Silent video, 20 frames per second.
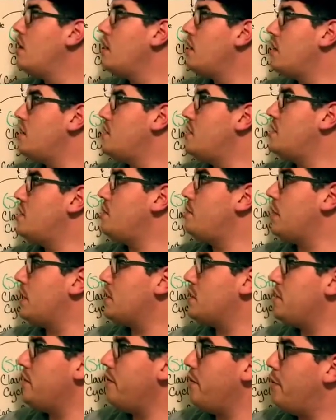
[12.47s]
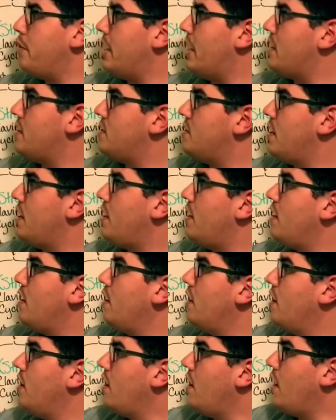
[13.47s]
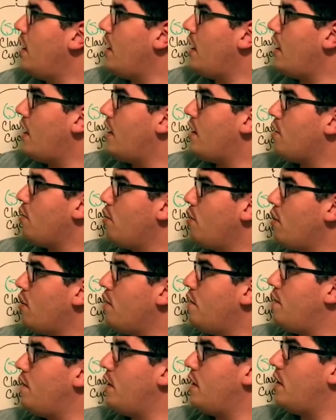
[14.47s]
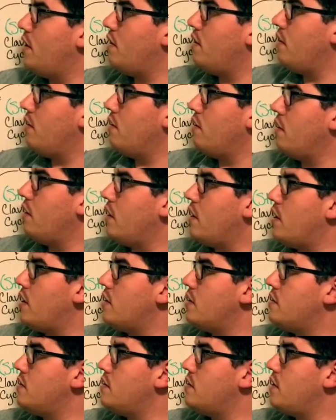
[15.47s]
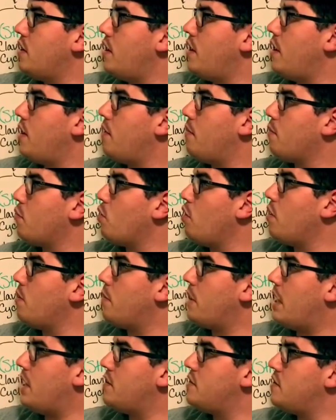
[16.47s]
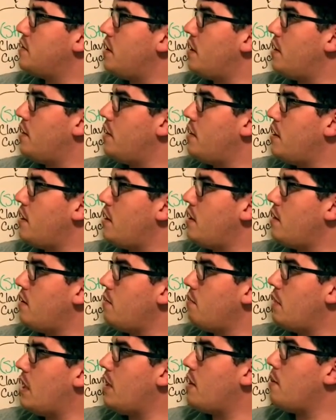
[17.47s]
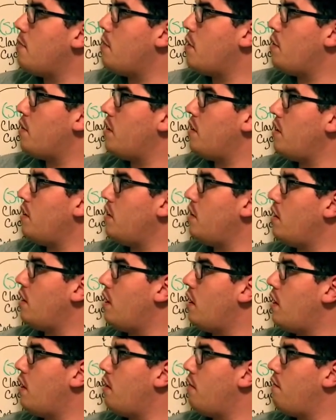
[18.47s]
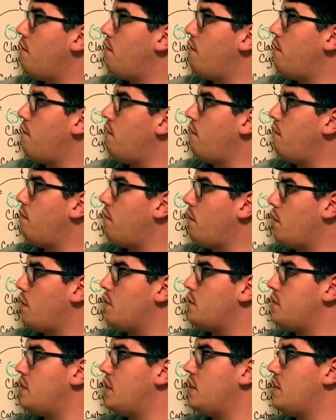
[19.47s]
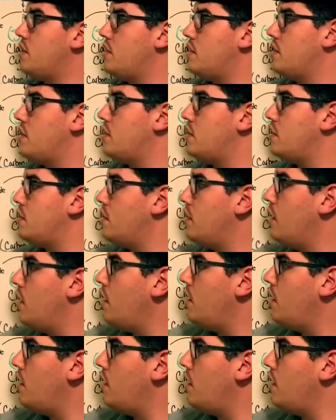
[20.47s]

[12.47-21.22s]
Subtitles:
This is a picture of a plant cell, and chlorophyll is, chloroplasts are the main component of photosynthesis.